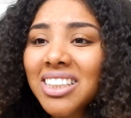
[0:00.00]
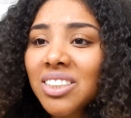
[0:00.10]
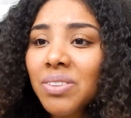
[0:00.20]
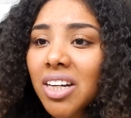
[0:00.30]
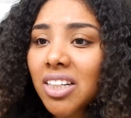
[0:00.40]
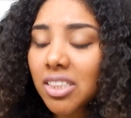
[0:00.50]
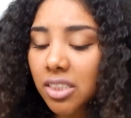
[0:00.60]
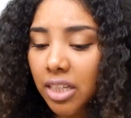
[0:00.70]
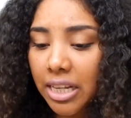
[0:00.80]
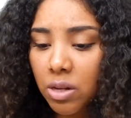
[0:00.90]
Let's just be
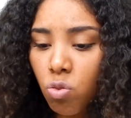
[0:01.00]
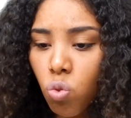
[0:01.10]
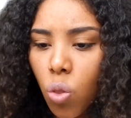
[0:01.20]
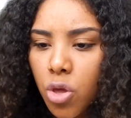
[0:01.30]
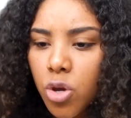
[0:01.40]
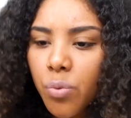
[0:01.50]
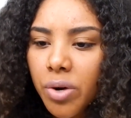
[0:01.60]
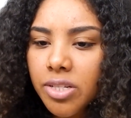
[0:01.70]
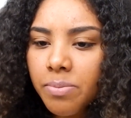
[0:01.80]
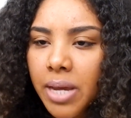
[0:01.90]
honest. And you
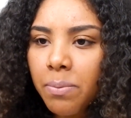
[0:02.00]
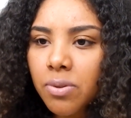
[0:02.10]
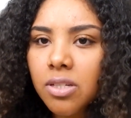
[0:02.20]
want to be able